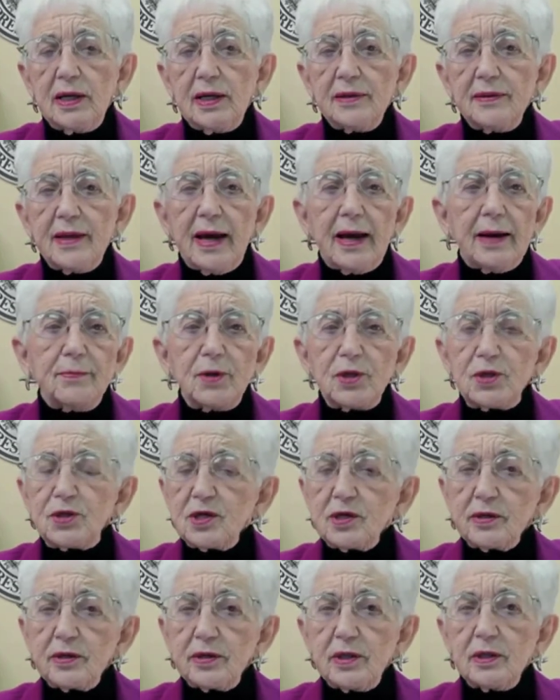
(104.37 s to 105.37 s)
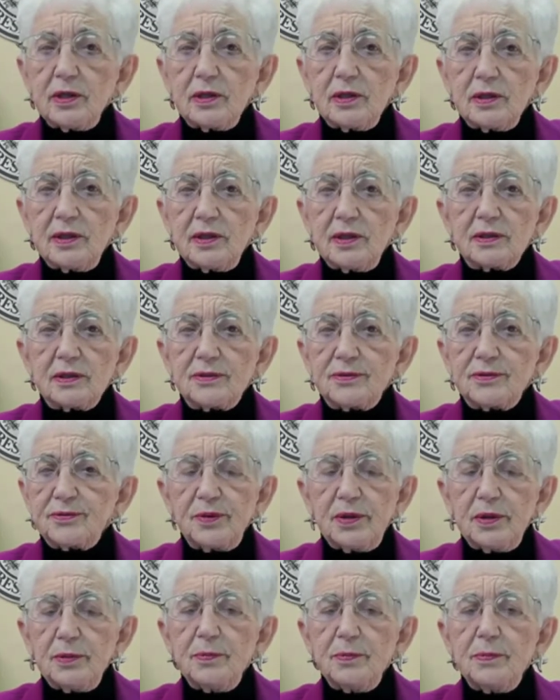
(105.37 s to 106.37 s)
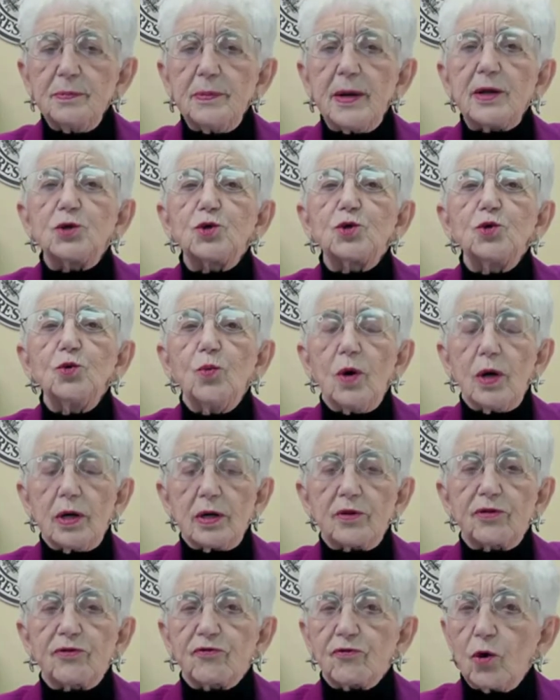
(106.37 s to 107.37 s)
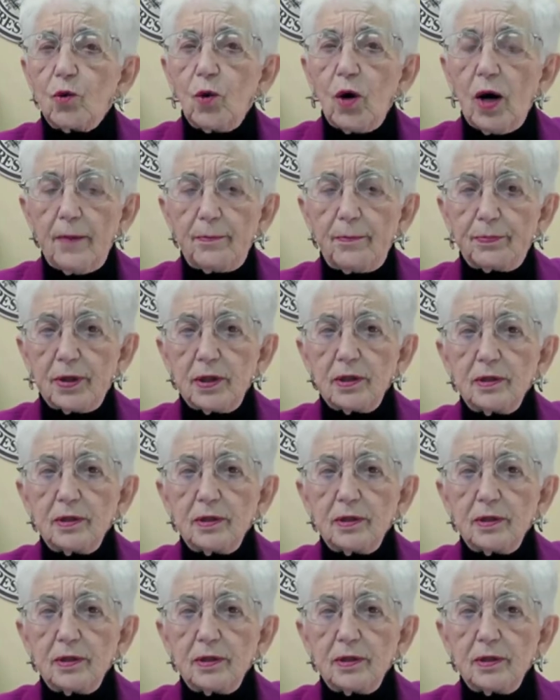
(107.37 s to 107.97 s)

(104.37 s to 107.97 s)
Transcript: in that material is, it makes you want to throw up.